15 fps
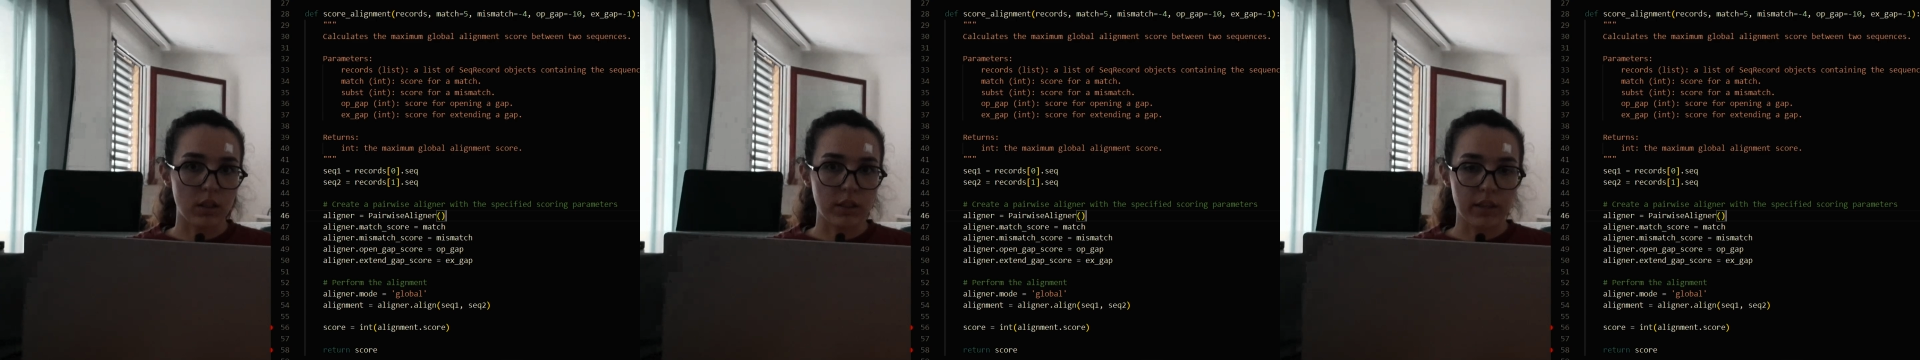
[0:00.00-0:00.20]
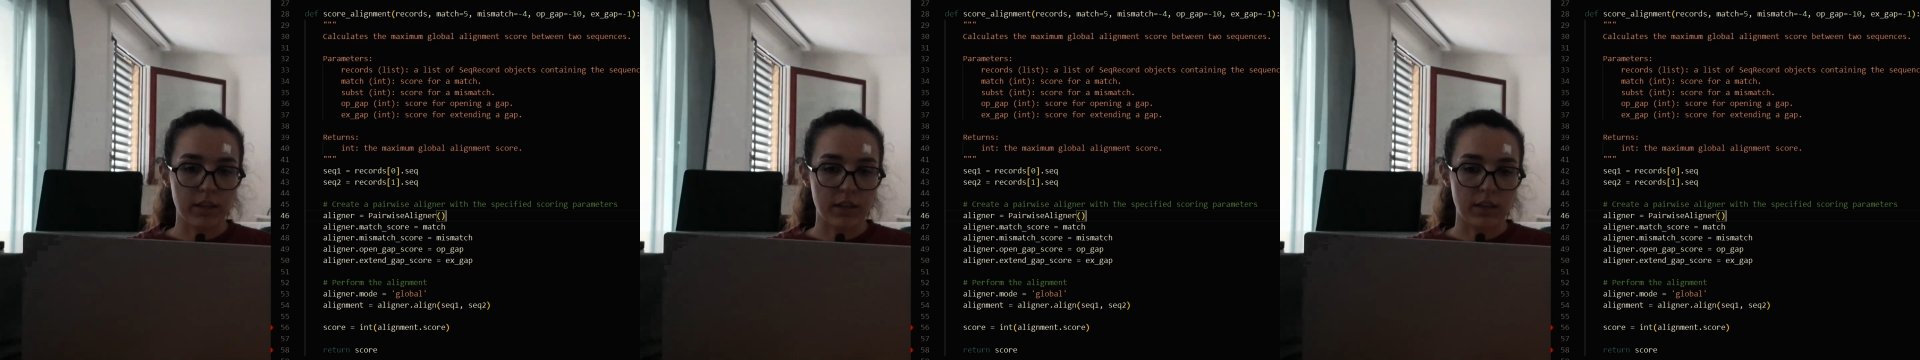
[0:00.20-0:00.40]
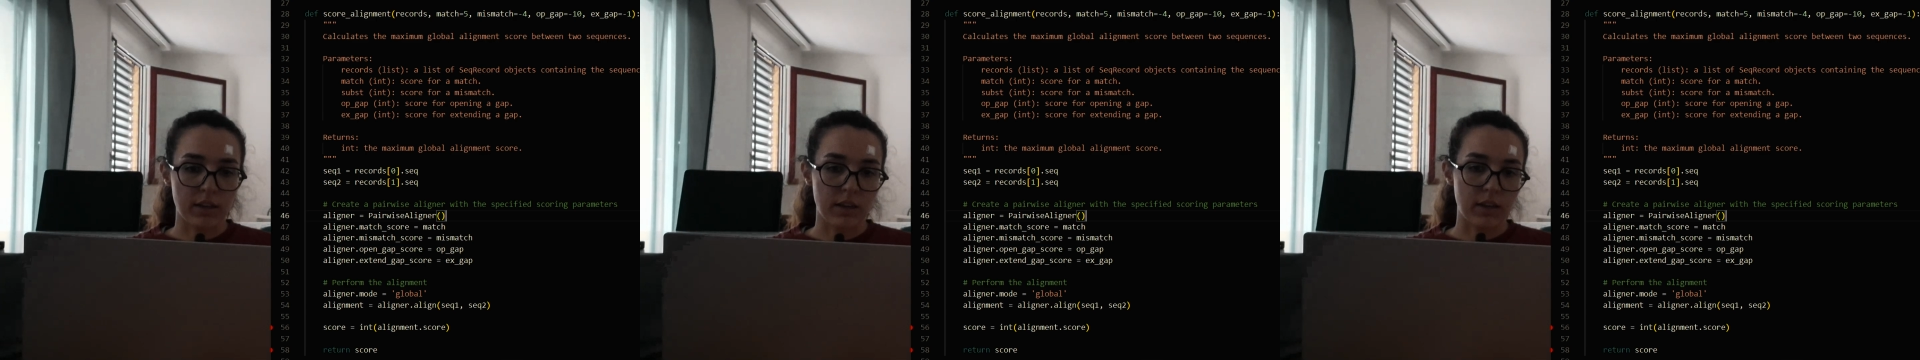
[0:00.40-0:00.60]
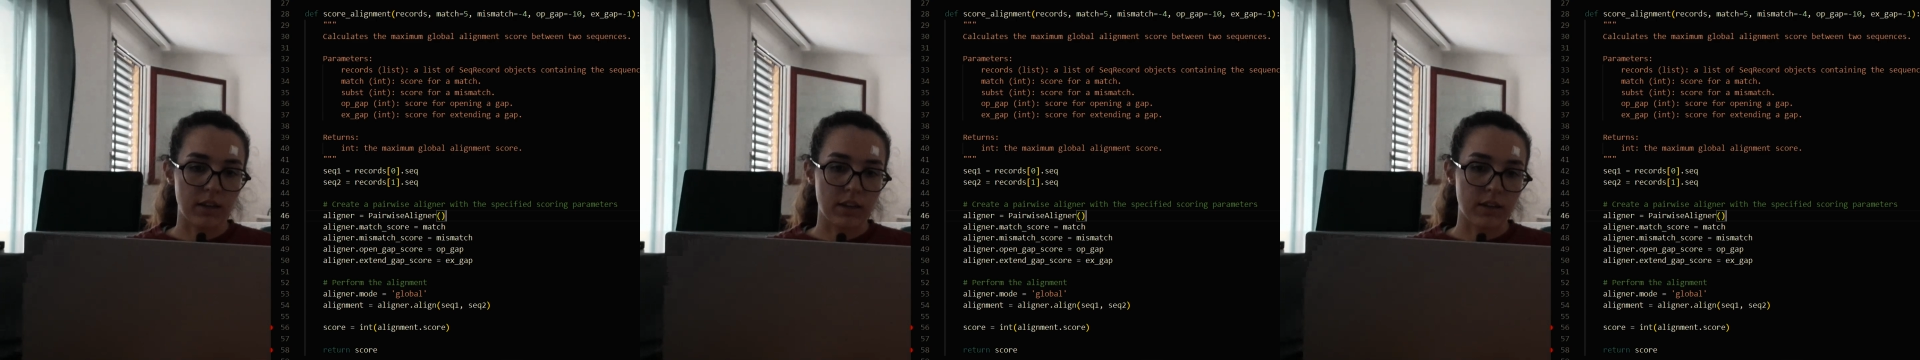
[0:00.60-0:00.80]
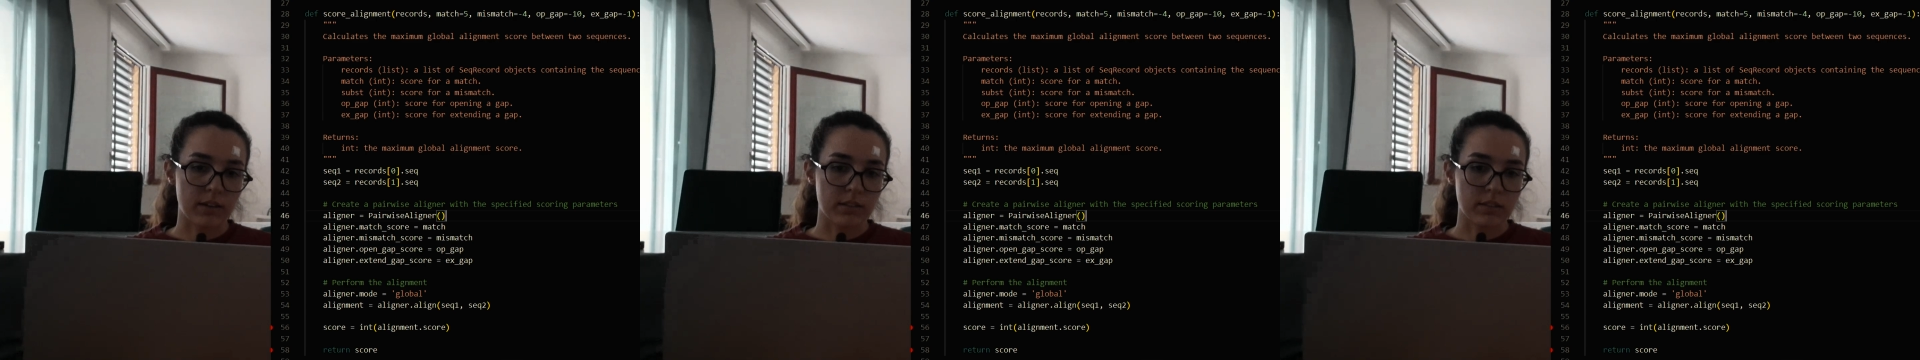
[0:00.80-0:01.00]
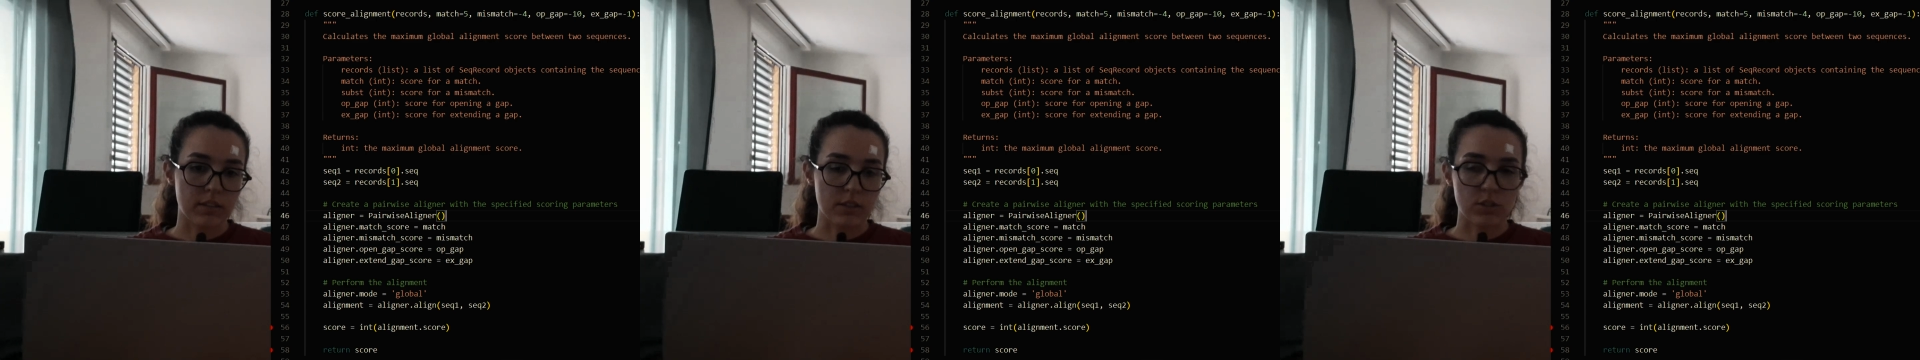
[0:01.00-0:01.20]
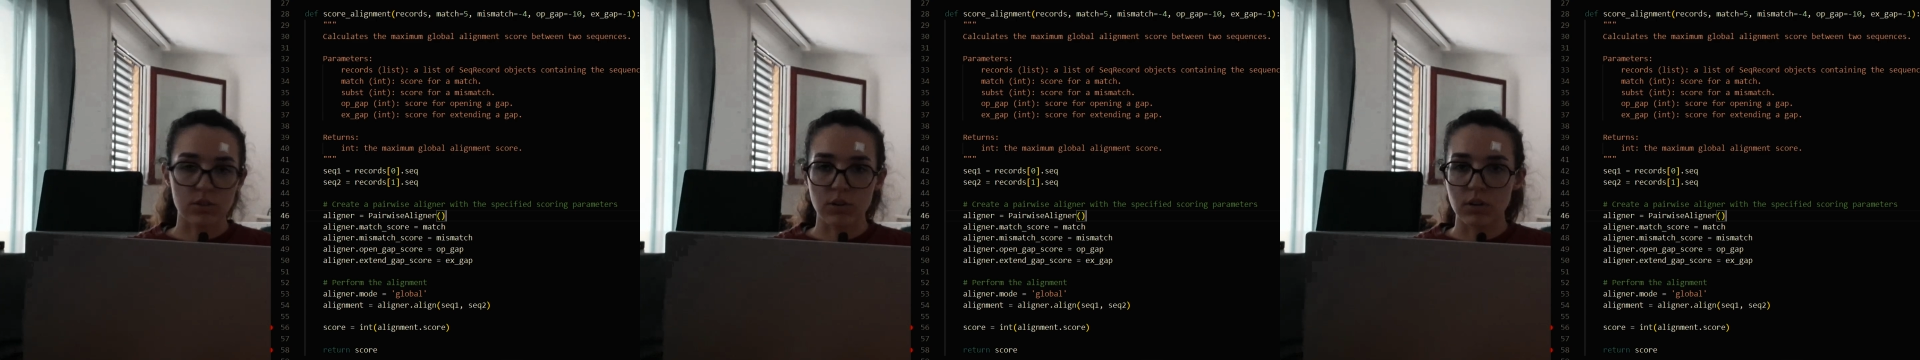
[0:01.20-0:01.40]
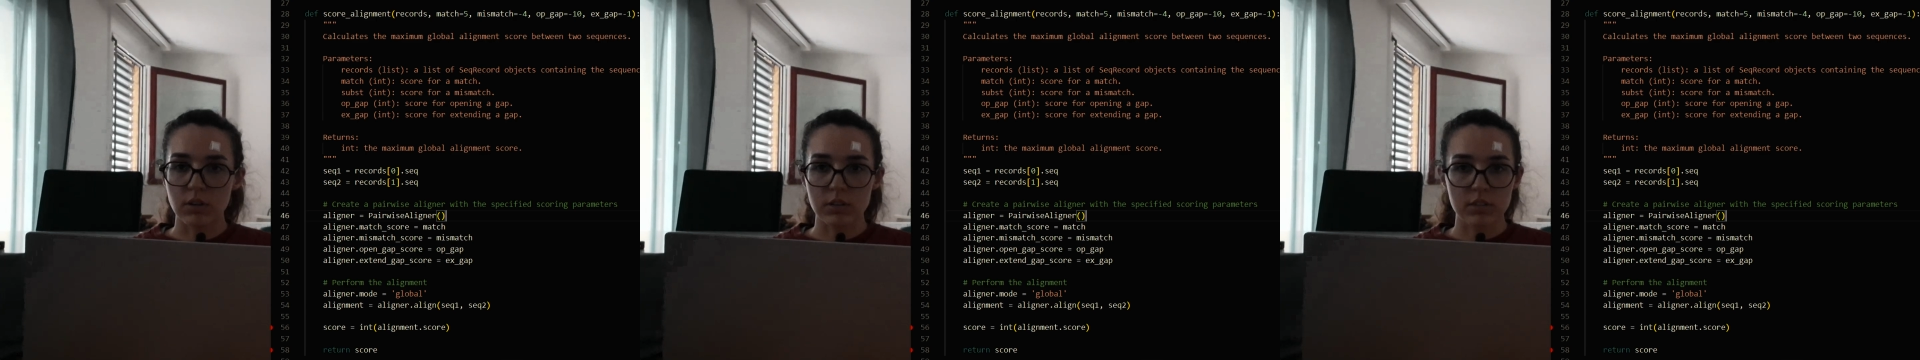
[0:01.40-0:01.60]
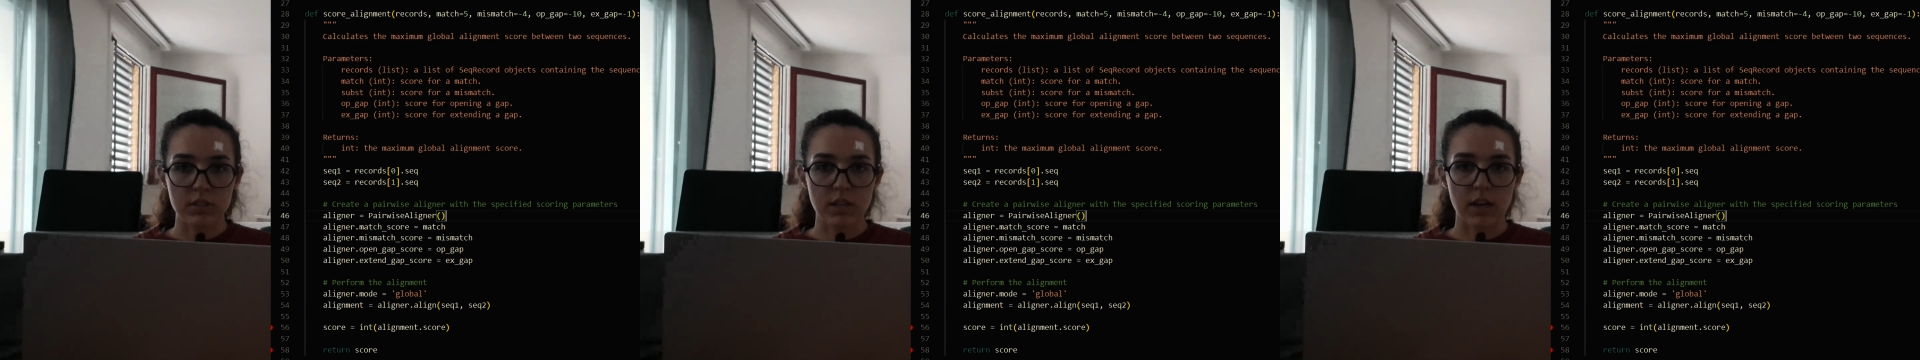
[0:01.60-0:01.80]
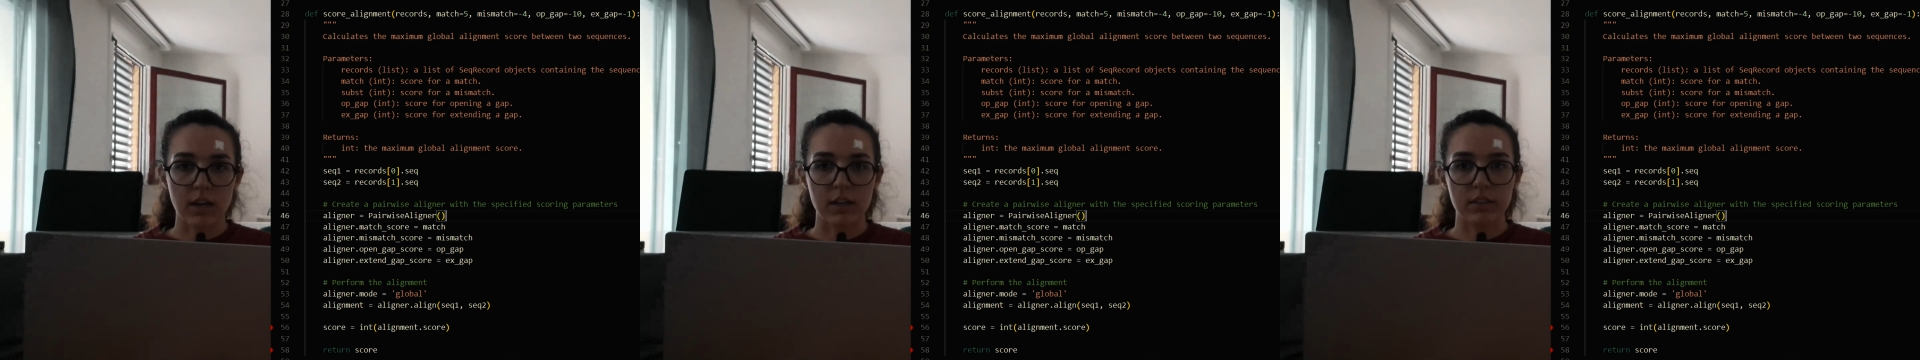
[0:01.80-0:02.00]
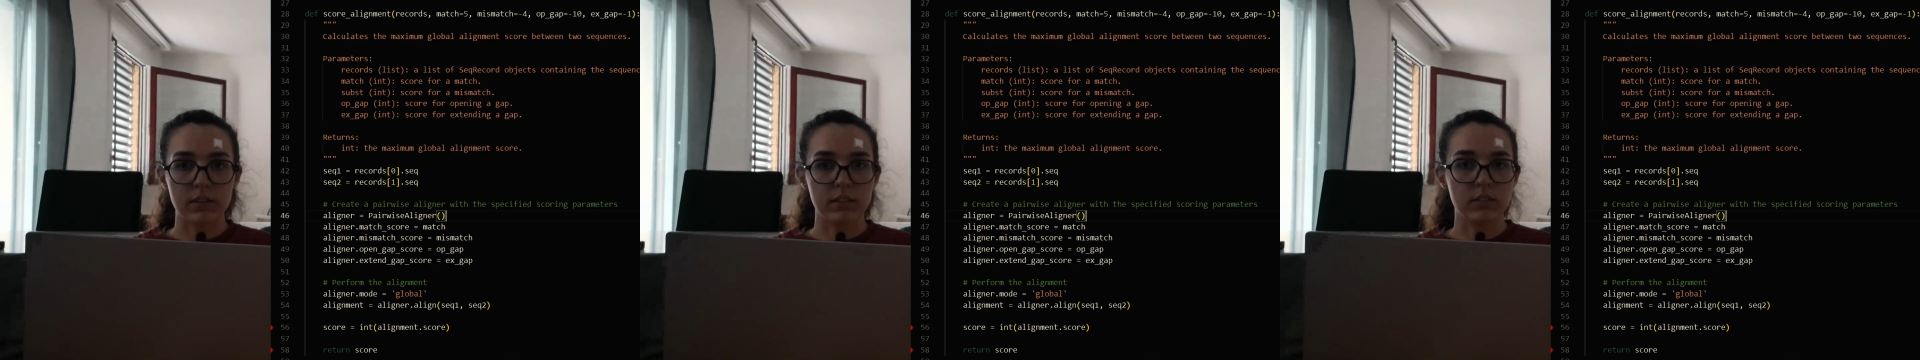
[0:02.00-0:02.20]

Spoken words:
the scores that